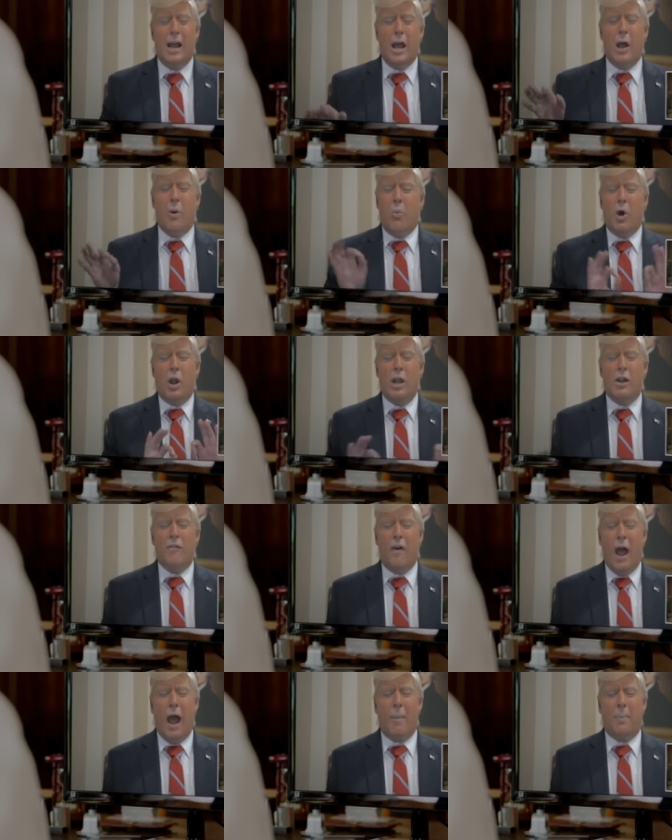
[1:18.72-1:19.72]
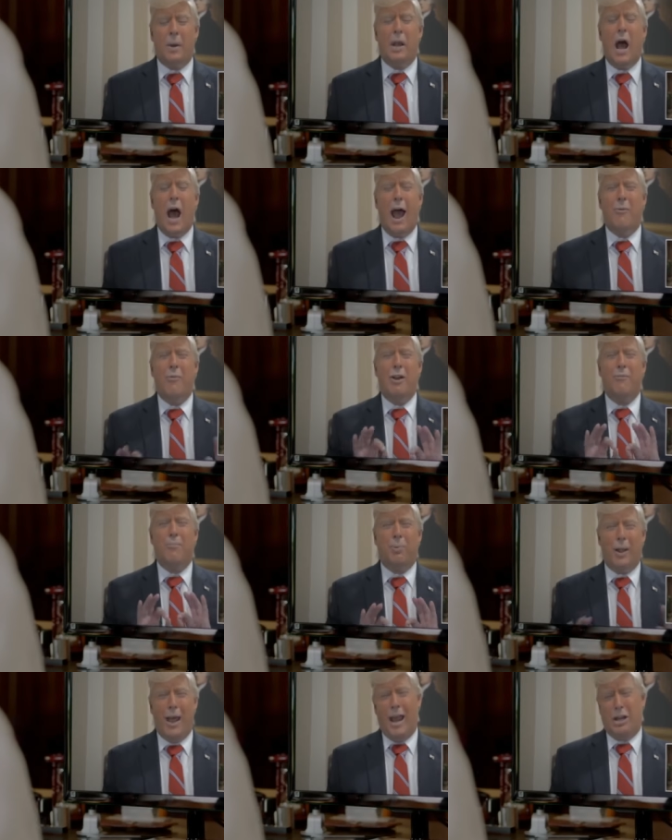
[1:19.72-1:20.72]
it wouldn't have happened. I would have
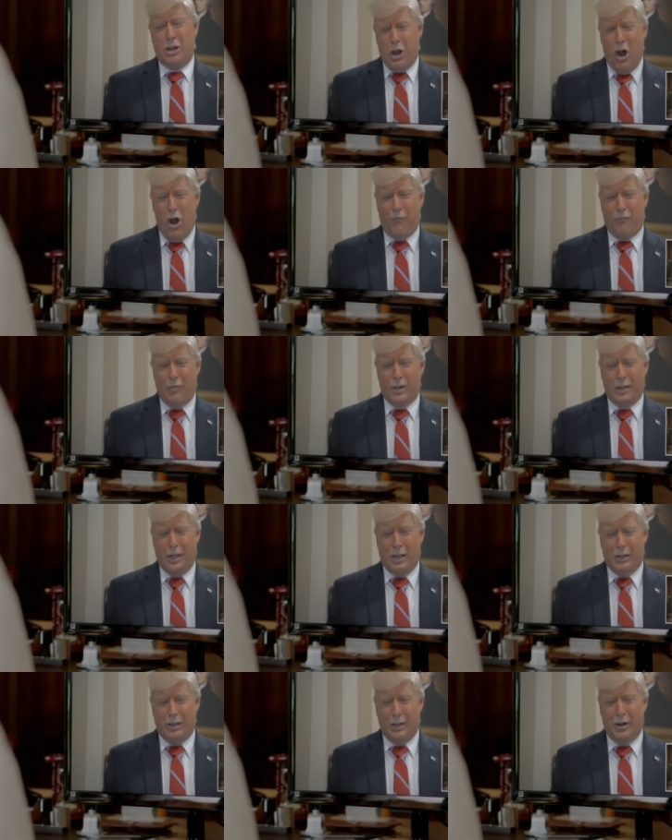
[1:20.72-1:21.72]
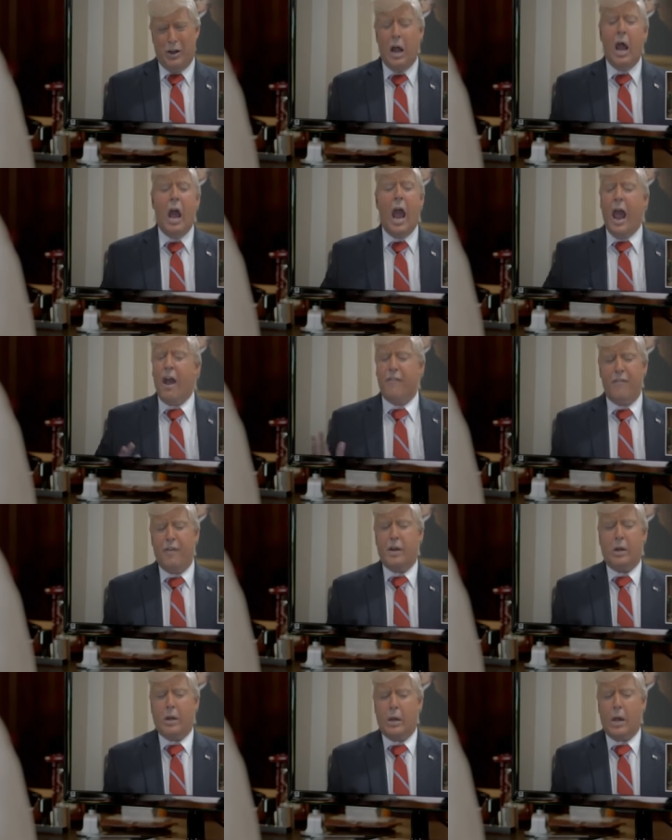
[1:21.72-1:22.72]
played golf with Hitler and
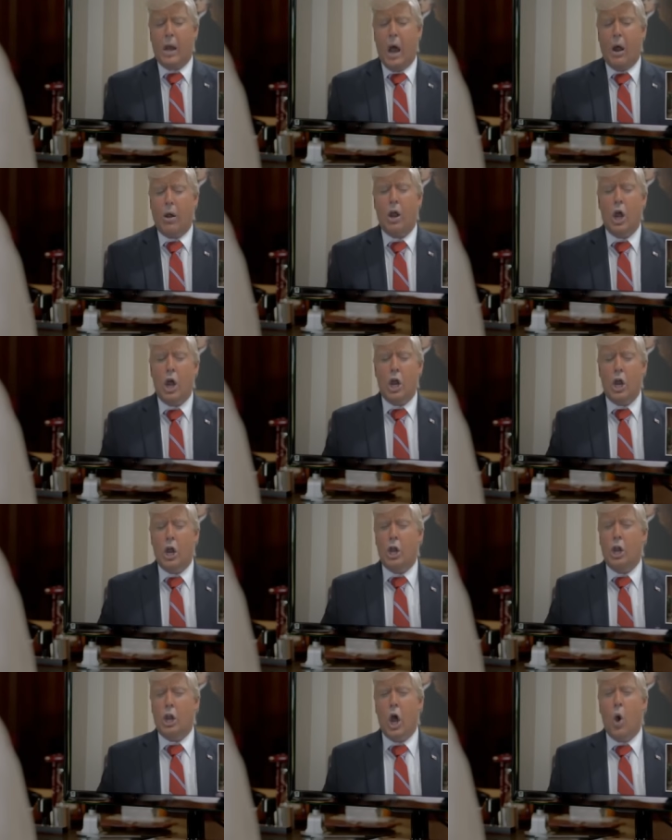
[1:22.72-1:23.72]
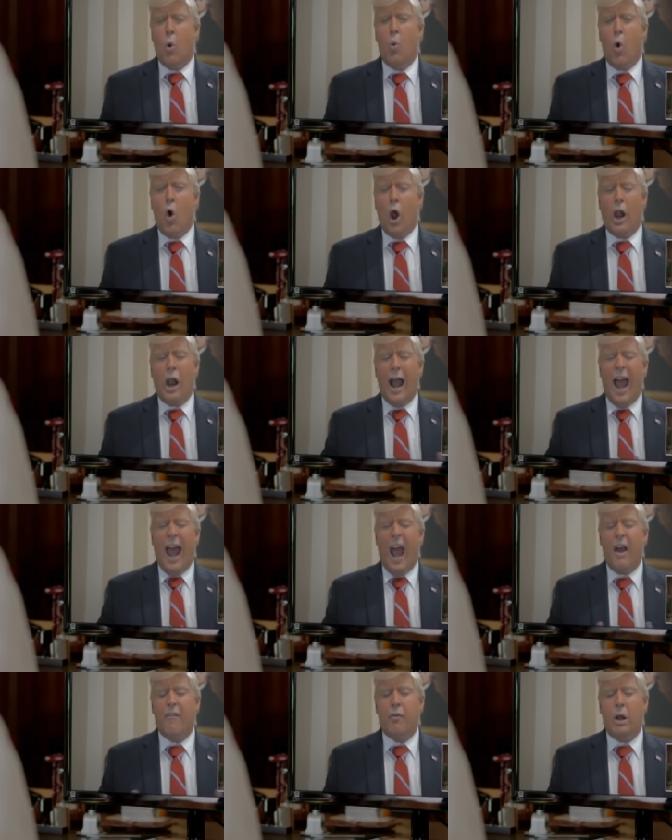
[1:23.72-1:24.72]
figured it out. No war.
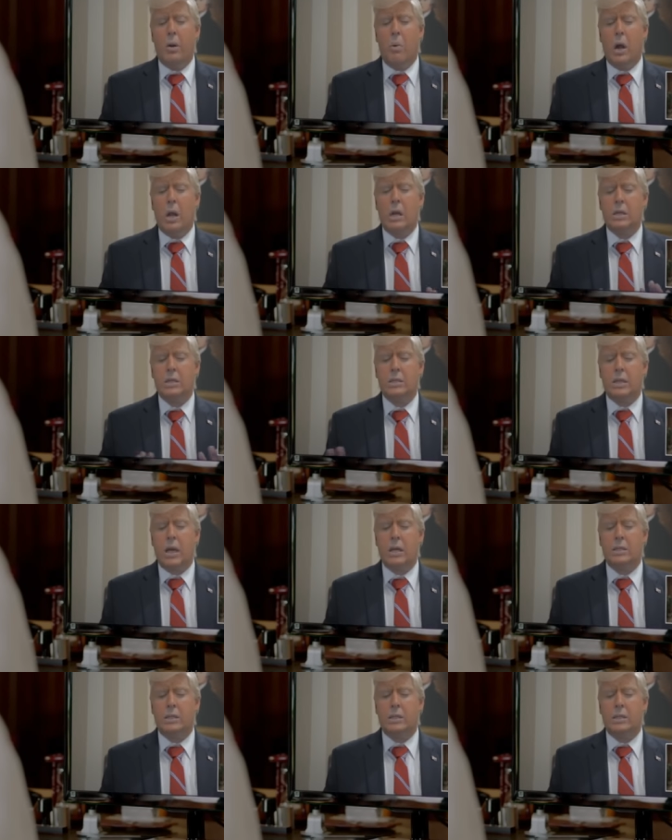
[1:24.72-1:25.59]
Everyone says